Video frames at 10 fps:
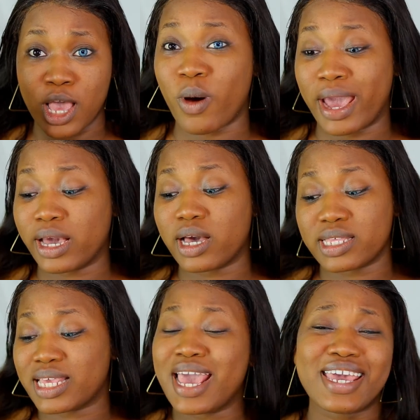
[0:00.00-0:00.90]
Why?
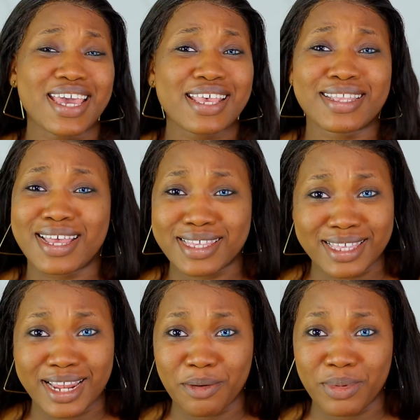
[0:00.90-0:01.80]
Because it has
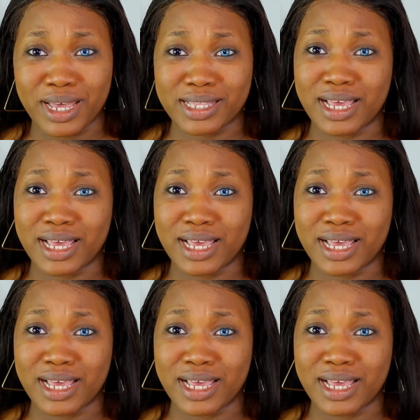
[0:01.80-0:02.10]
niacinamide,